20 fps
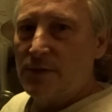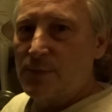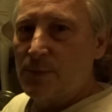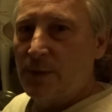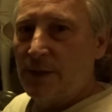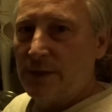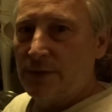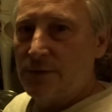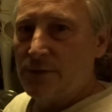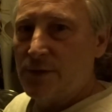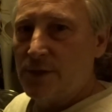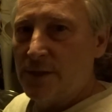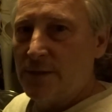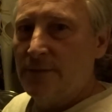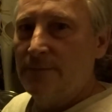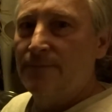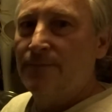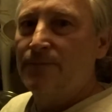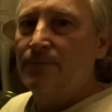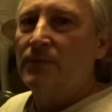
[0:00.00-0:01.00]
playing the G.
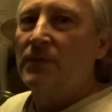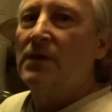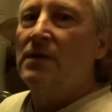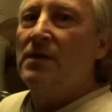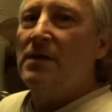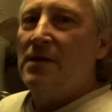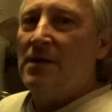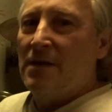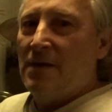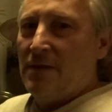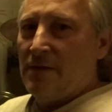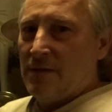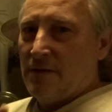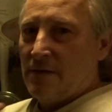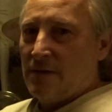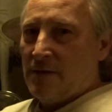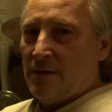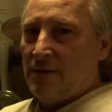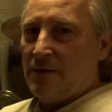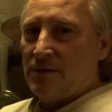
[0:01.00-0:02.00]

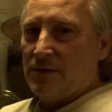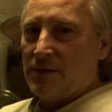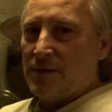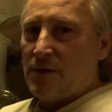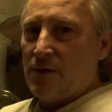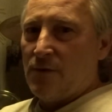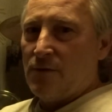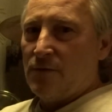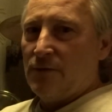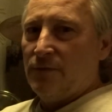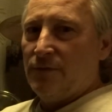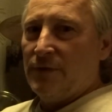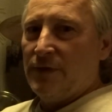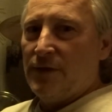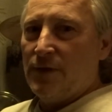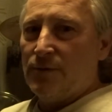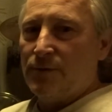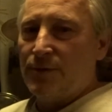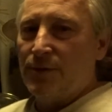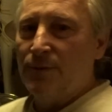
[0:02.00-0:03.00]
There you go,
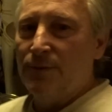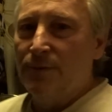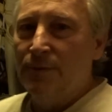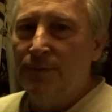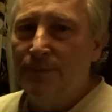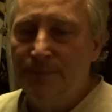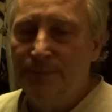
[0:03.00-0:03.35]
video 2.